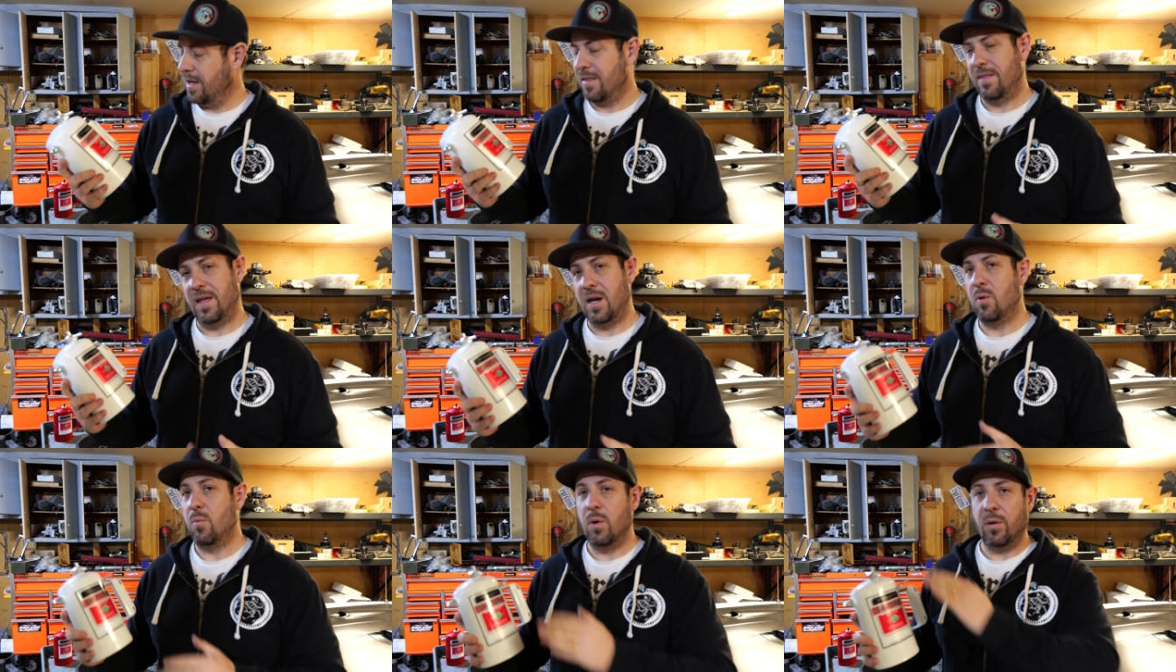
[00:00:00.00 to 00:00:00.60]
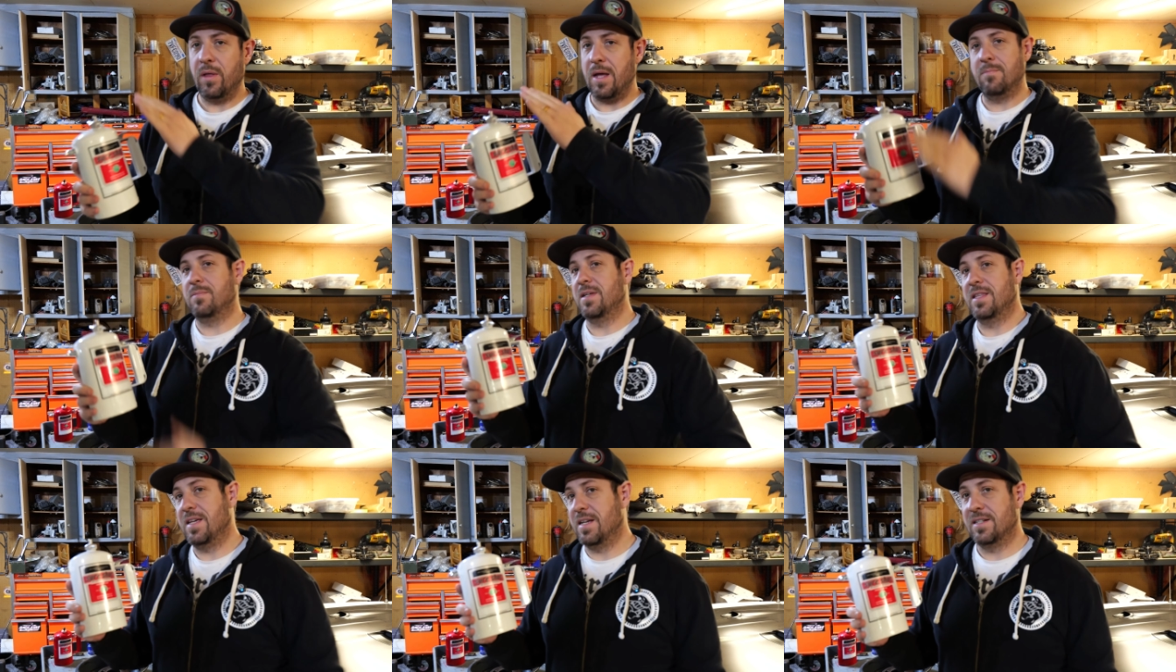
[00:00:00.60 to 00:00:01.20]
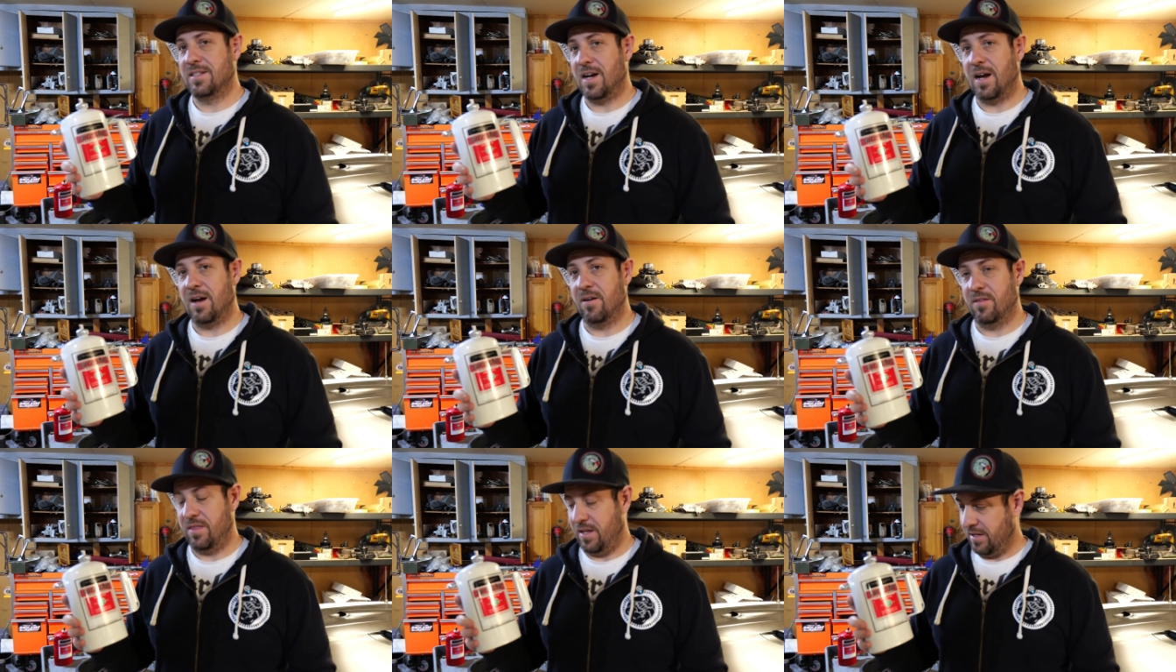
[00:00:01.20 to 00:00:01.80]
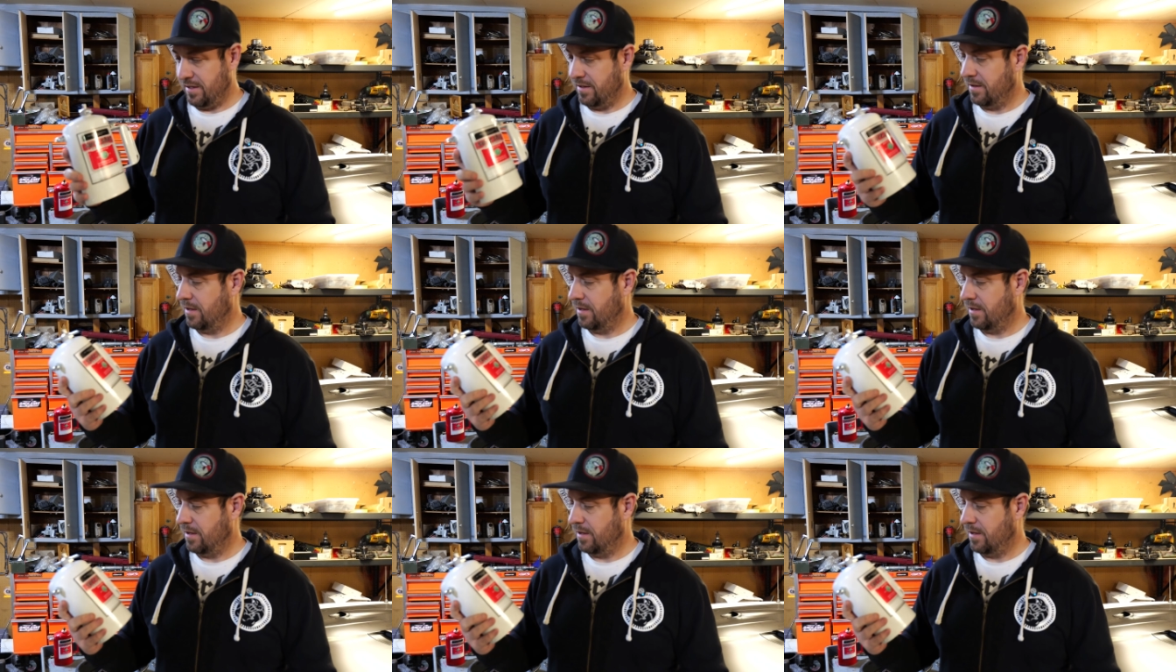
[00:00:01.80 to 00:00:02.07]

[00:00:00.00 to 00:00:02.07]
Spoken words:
that it will empty the entire thing.